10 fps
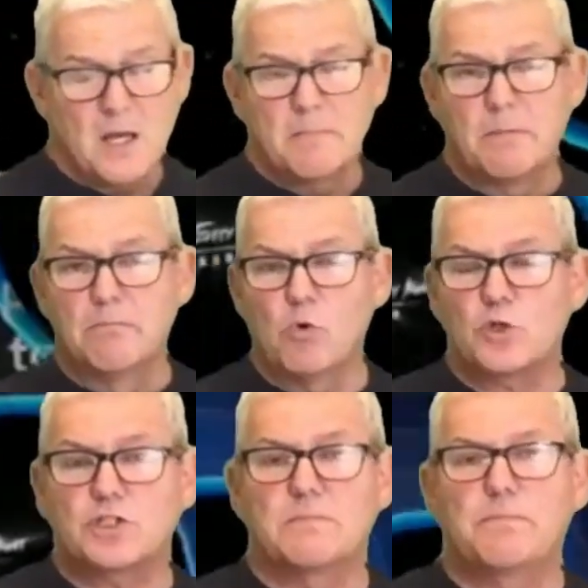But
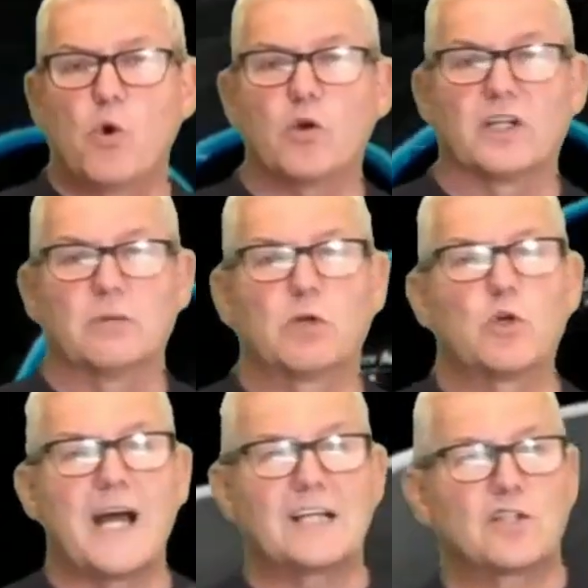most importantly, we're going
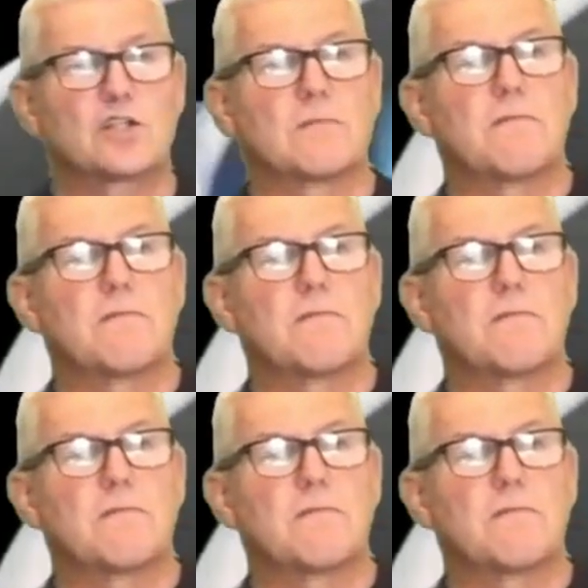to ask you some